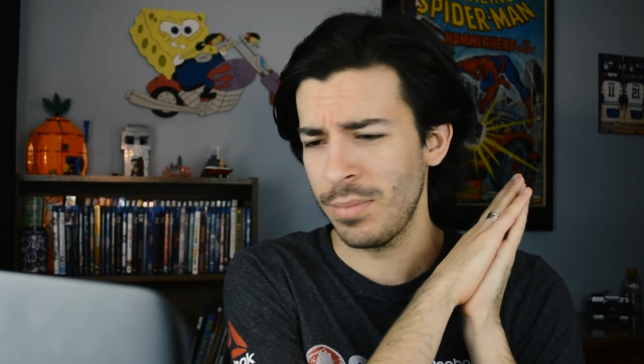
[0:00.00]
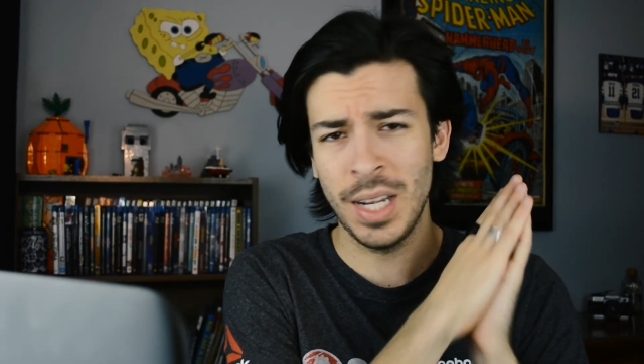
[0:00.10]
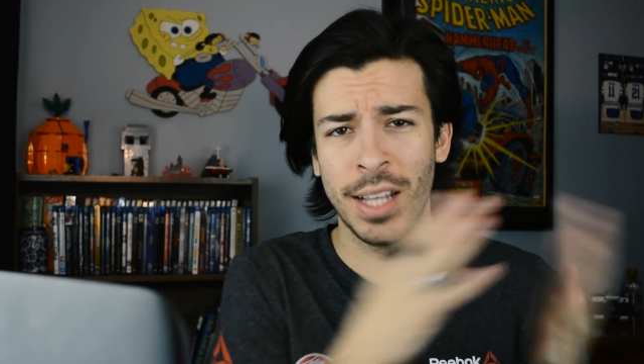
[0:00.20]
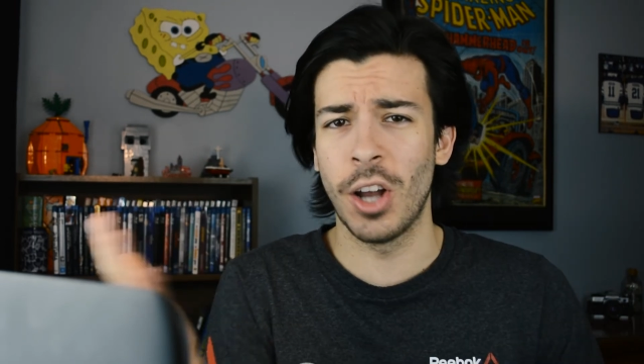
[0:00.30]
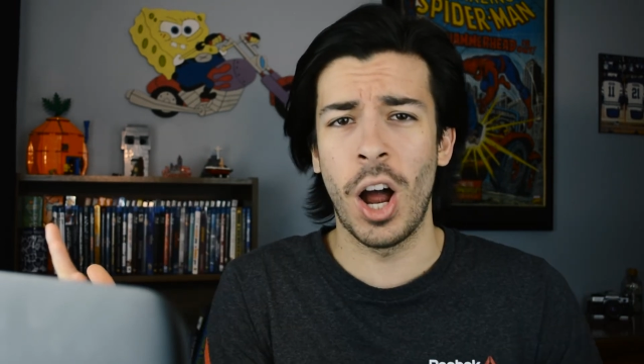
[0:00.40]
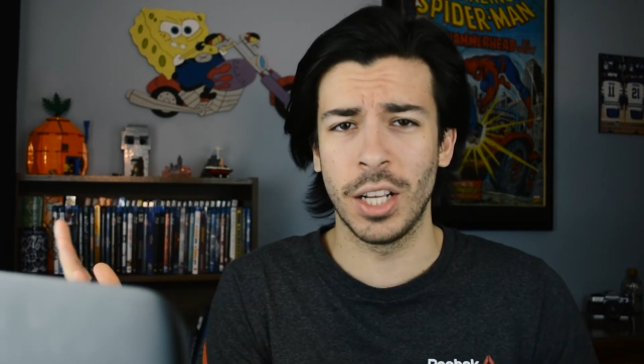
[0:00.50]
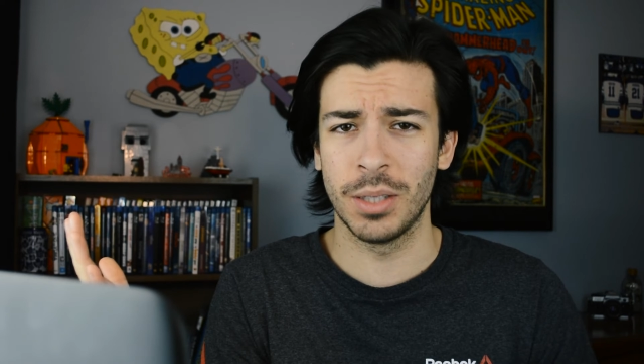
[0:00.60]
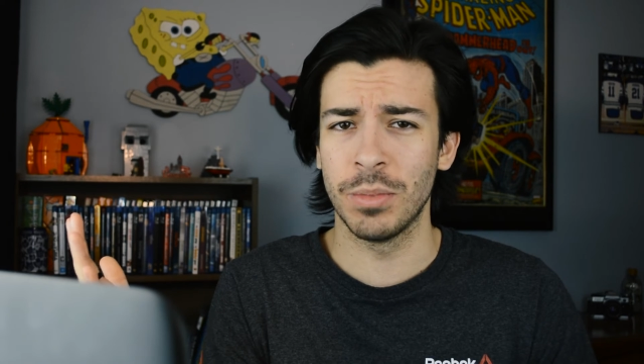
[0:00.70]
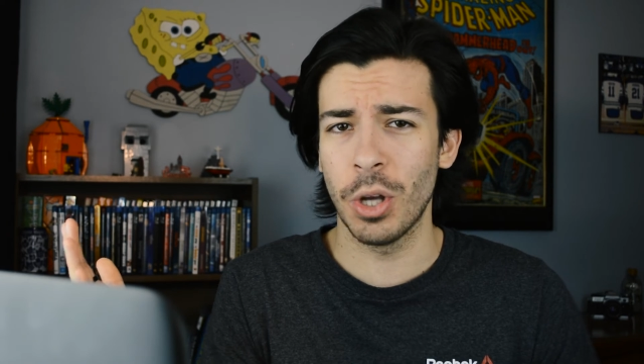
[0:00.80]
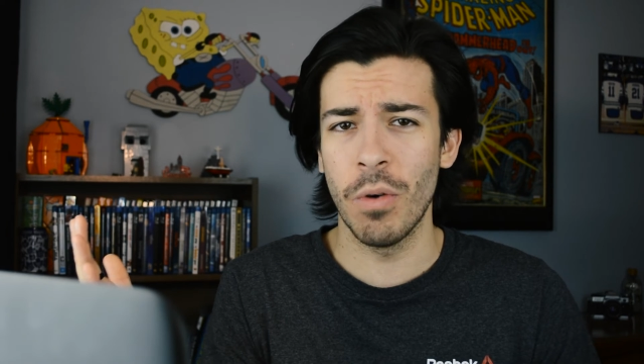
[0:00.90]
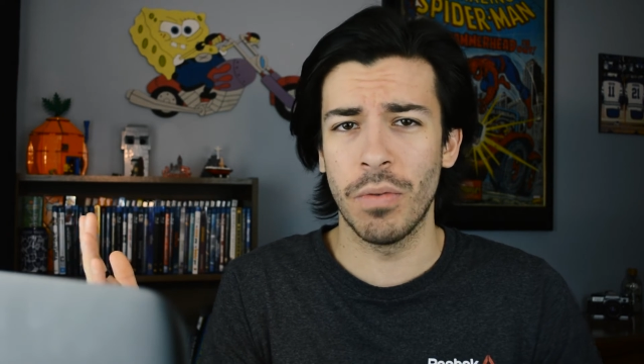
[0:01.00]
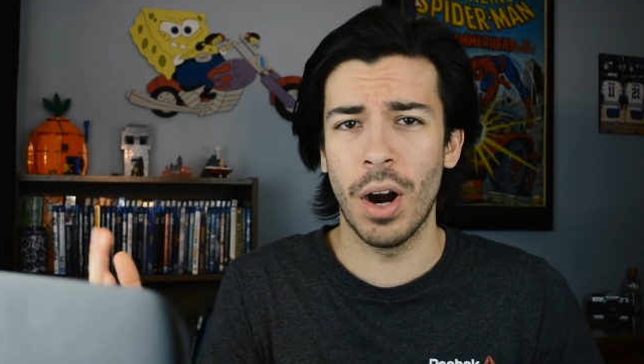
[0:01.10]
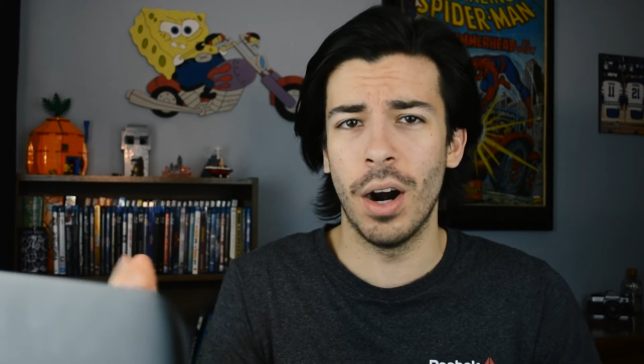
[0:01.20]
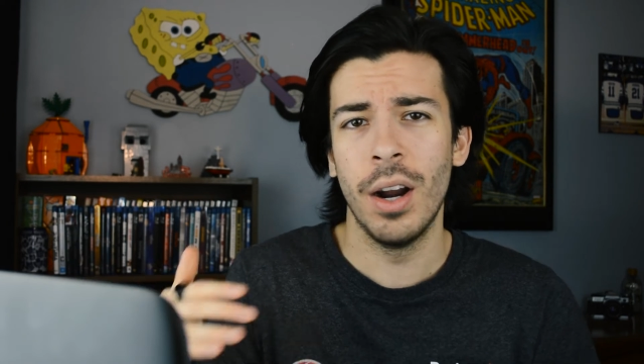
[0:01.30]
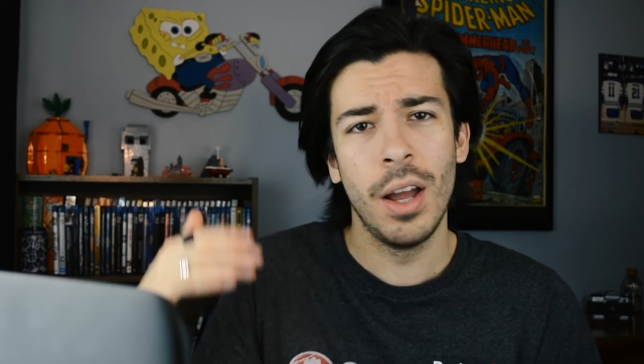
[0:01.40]
It's awesome so
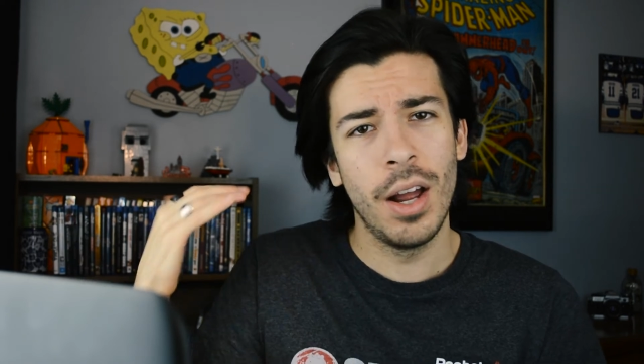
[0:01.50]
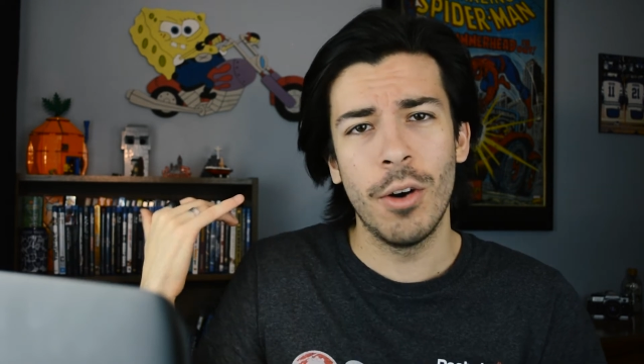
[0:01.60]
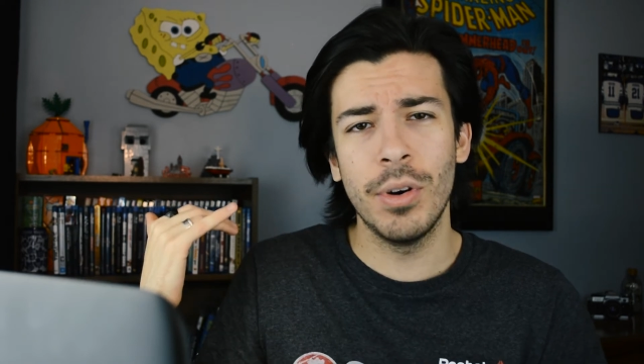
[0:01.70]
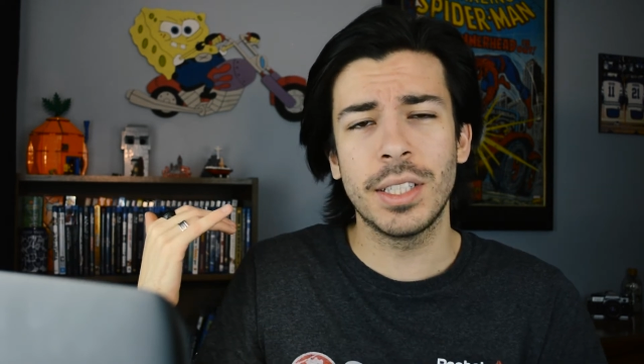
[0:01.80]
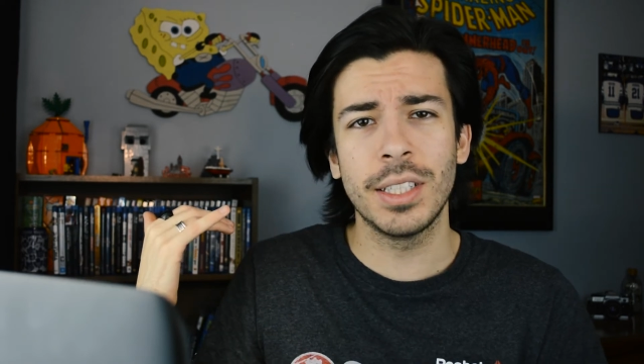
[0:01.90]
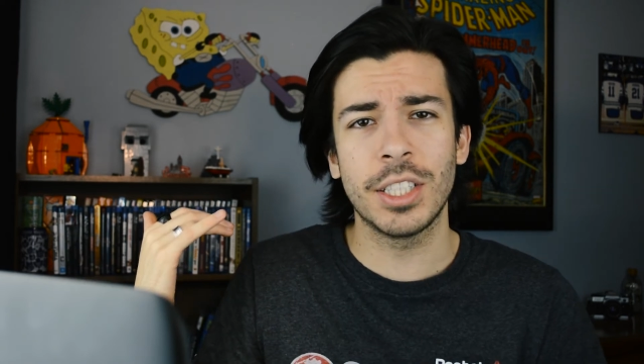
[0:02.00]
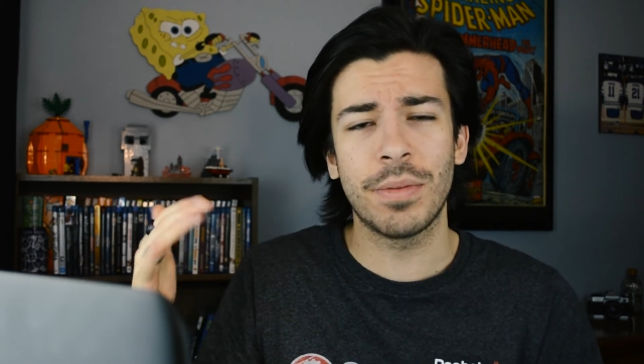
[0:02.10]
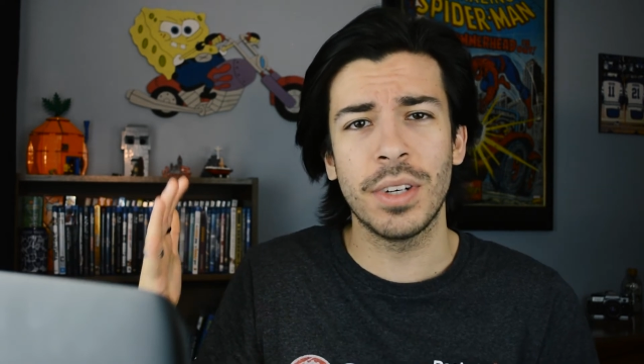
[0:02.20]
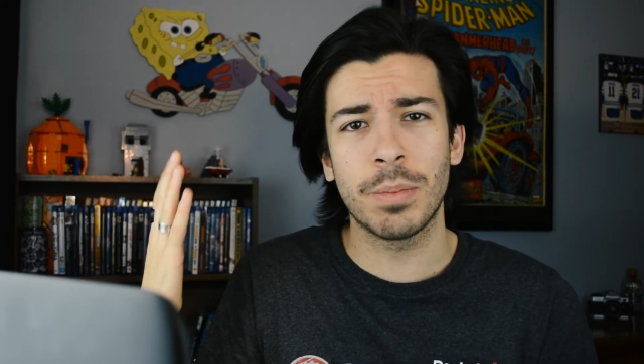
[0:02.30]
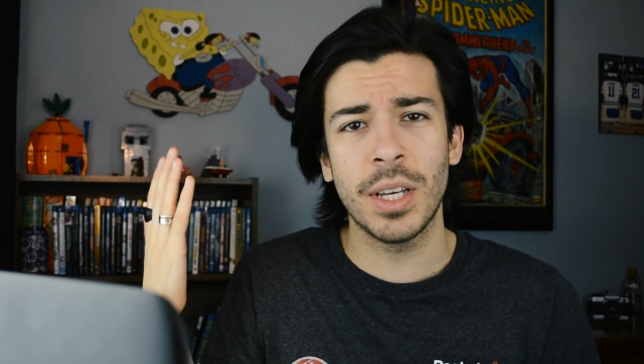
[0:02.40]
far. Recently just finished